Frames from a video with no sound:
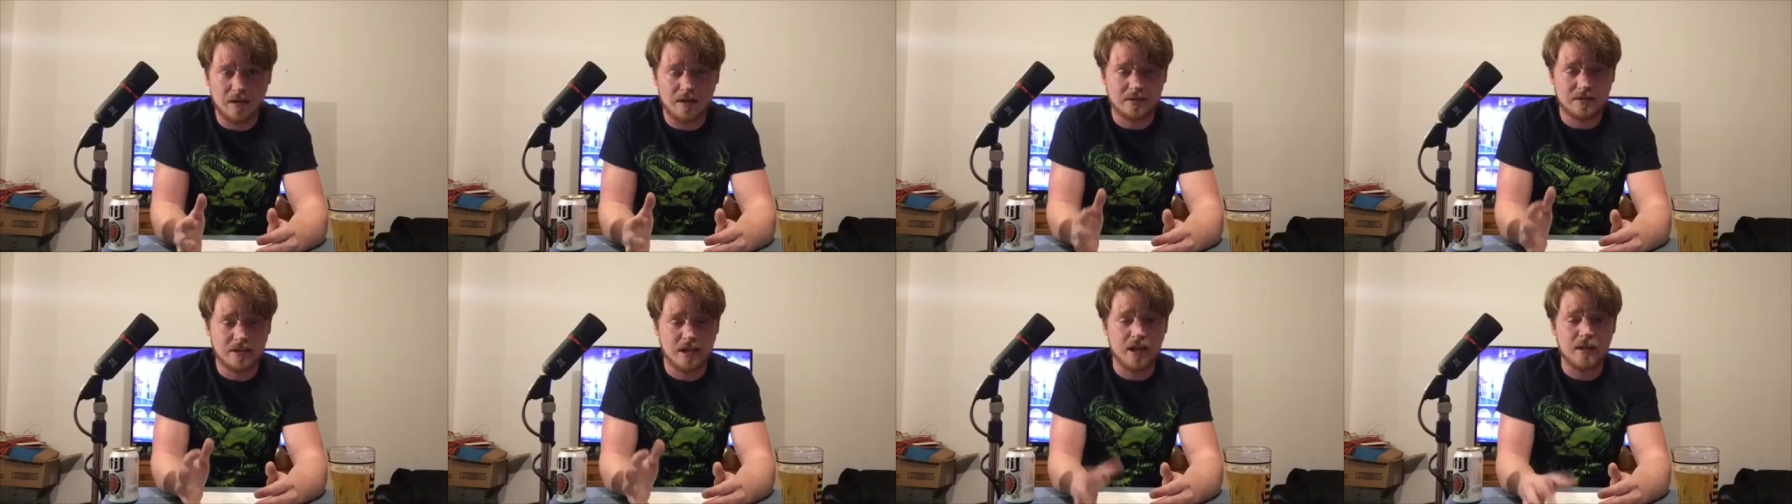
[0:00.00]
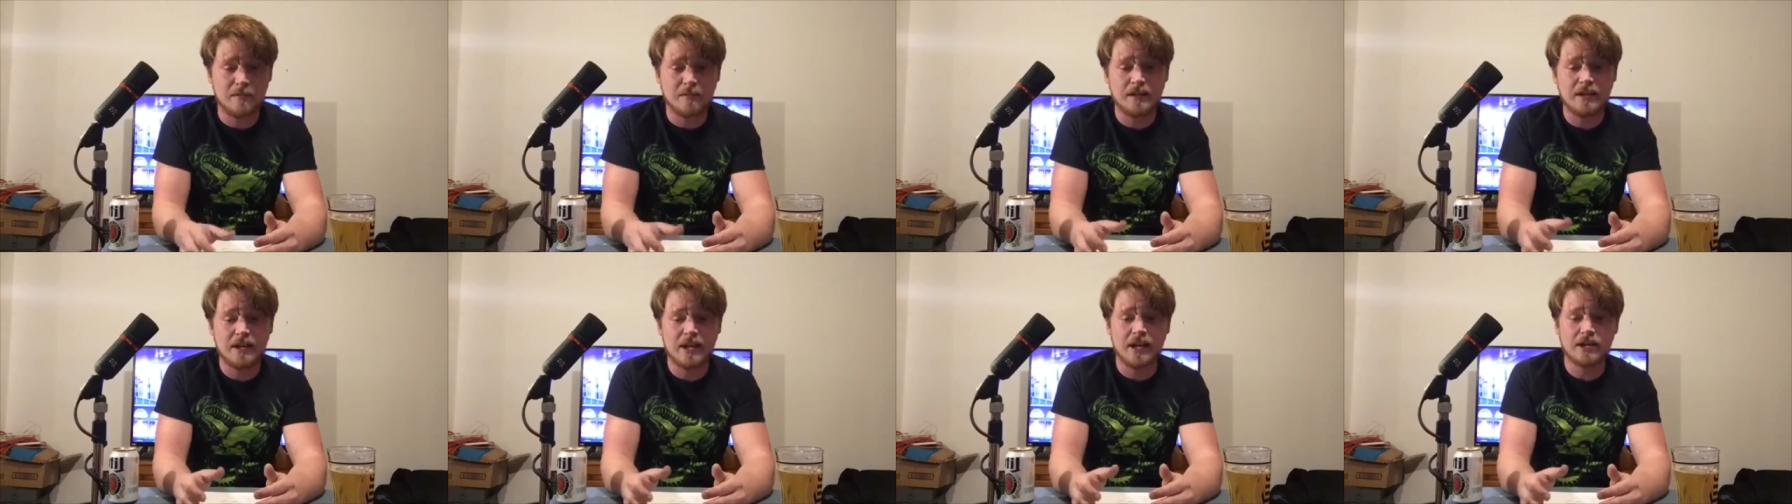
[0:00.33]

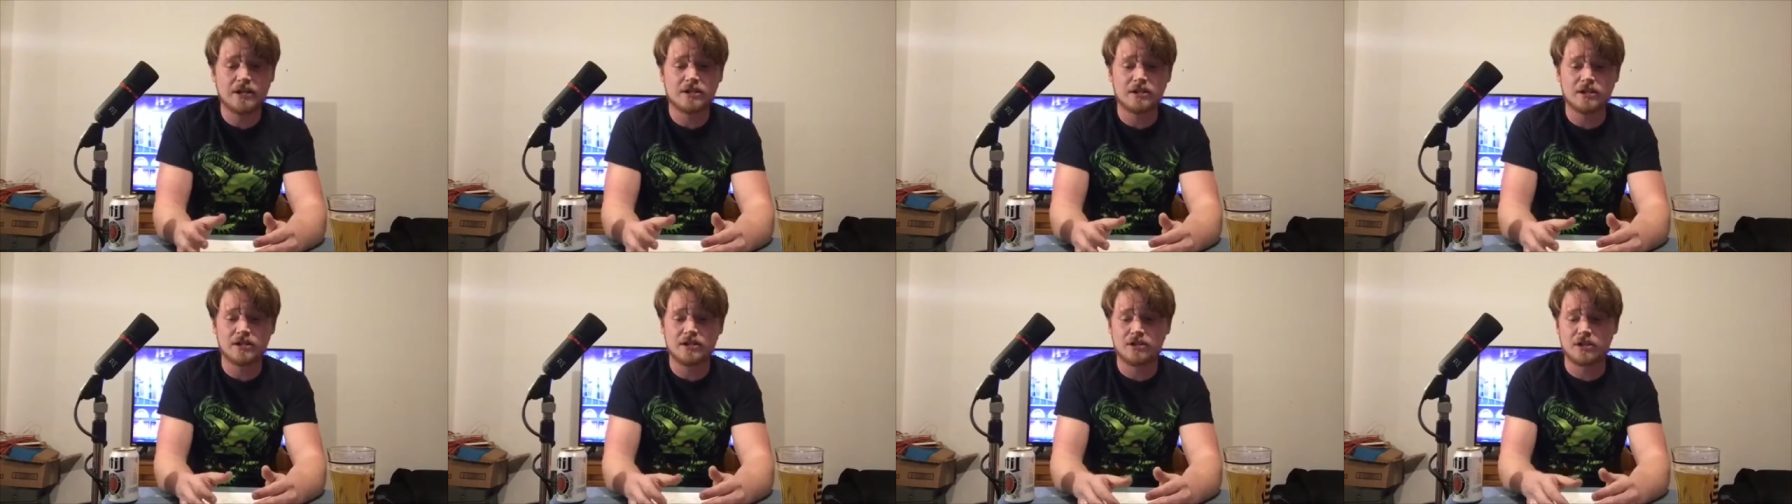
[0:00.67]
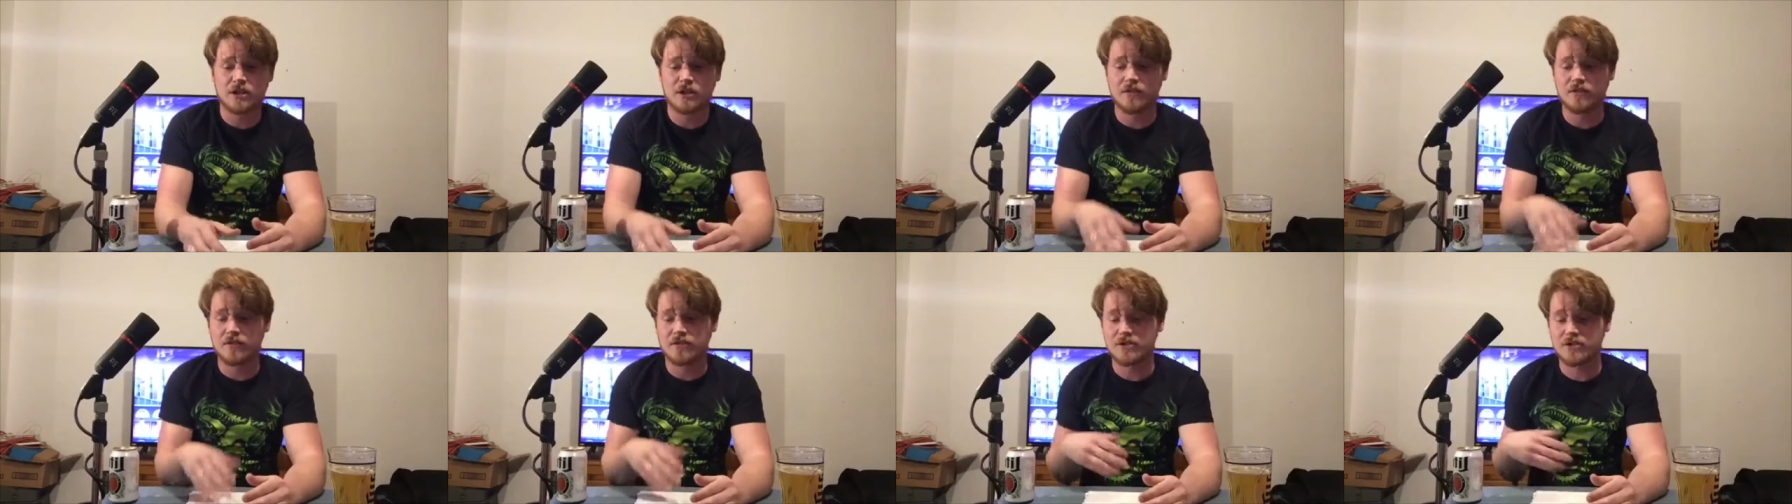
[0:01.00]
Tommy actually
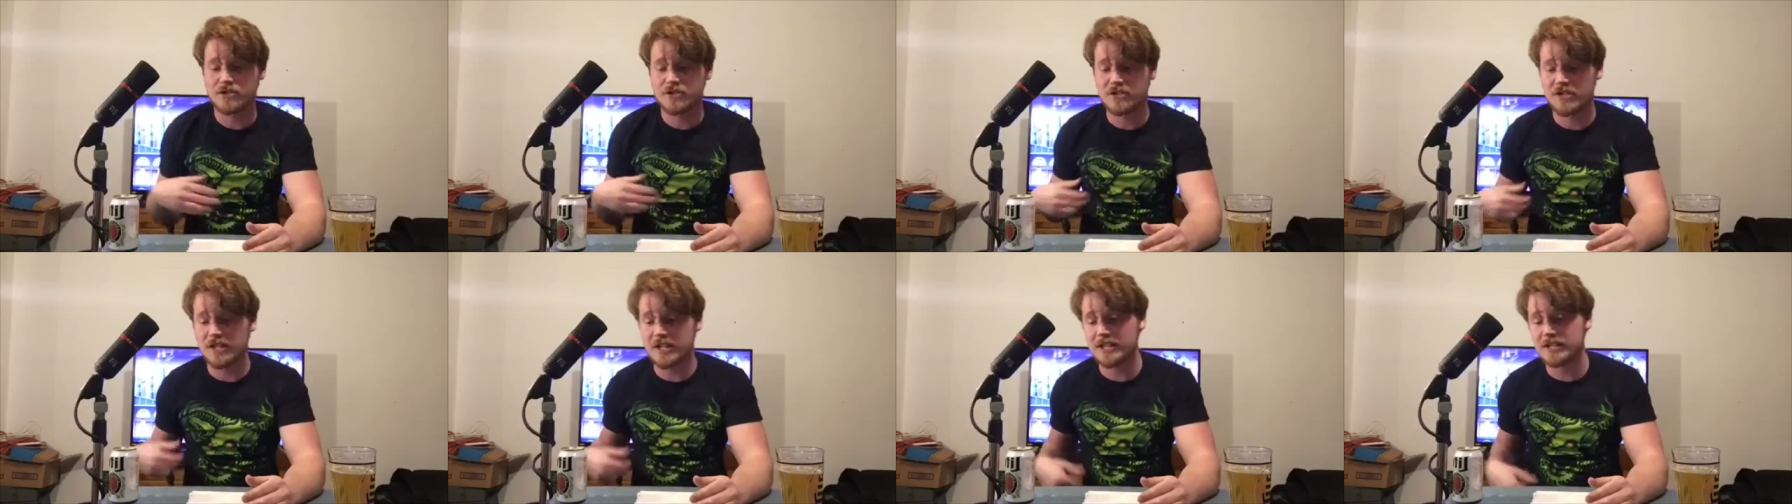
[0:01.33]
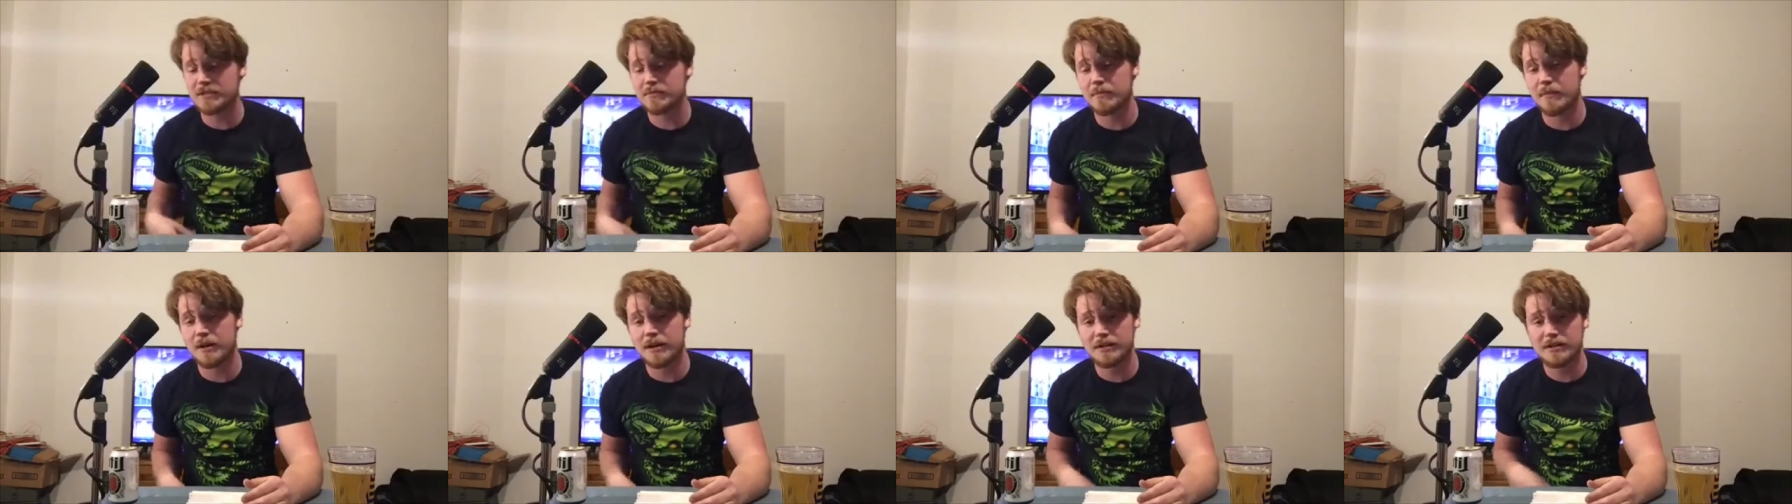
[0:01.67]
served
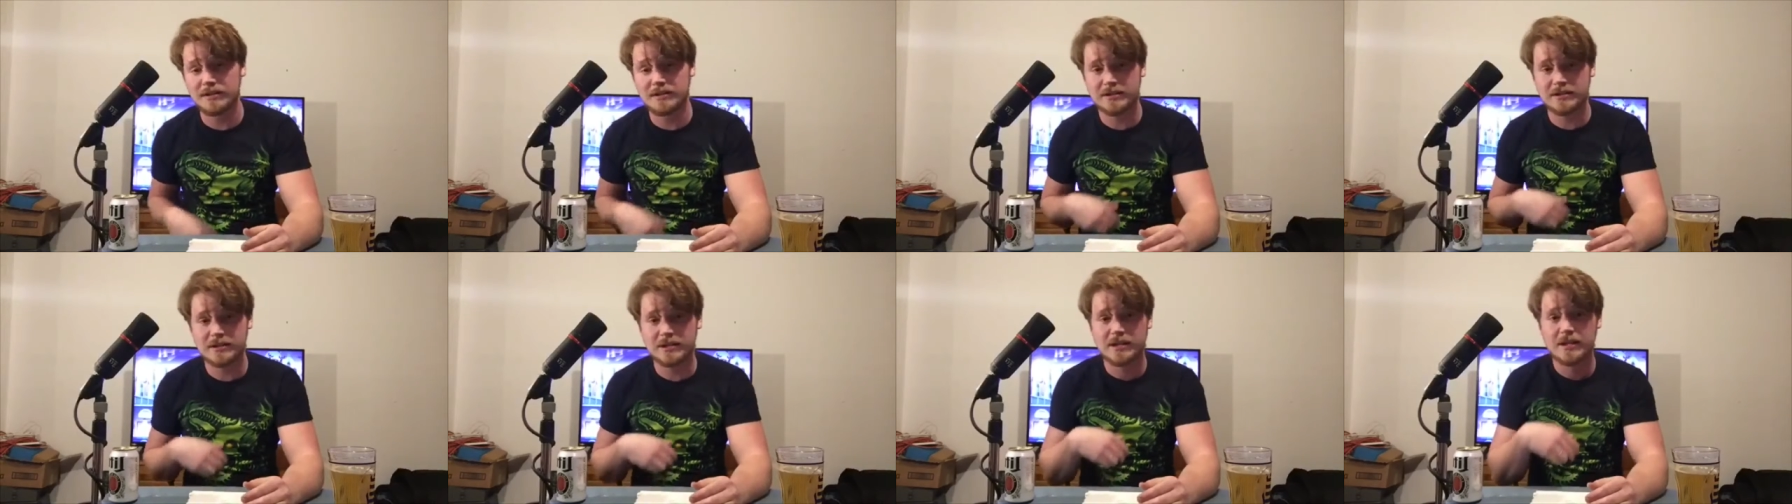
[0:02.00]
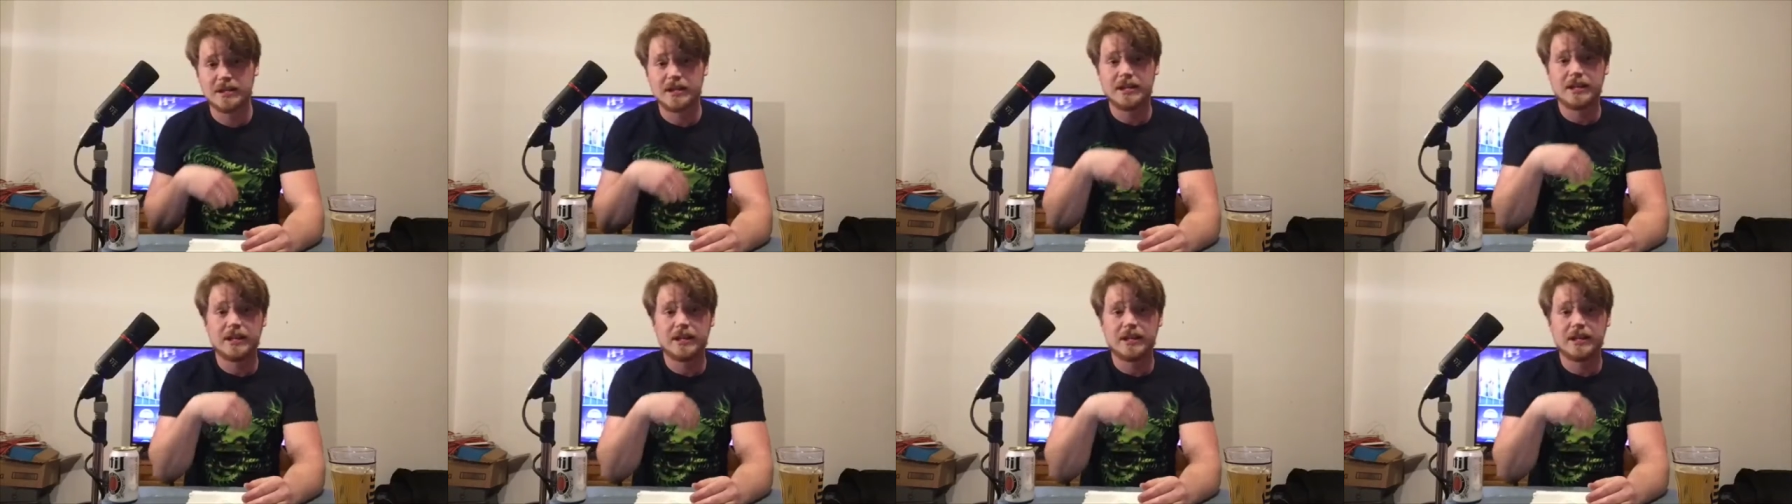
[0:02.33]
6 months